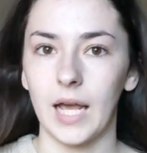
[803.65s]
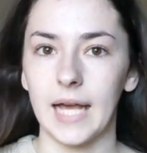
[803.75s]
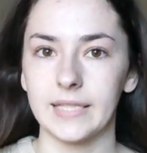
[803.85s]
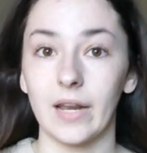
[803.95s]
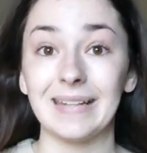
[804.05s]

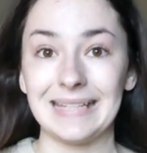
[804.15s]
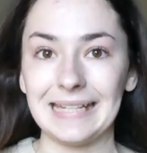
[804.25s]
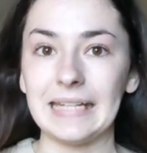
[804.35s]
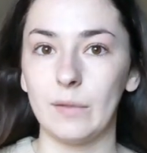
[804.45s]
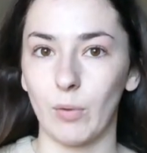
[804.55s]
as in I
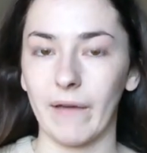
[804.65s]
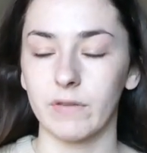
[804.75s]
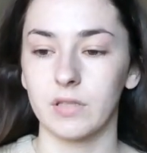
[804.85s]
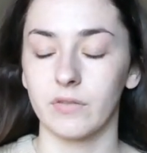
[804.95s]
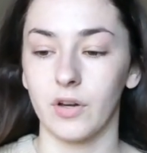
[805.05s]
need
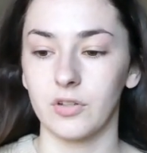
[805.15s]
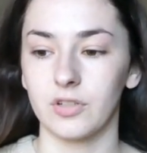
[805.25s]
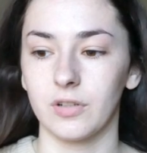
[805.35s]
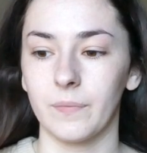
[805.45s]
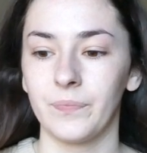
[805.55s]
breakfast to
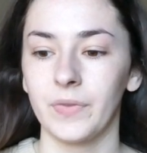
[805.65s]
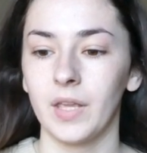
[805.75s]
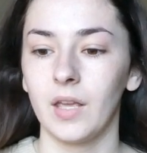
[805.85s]
function,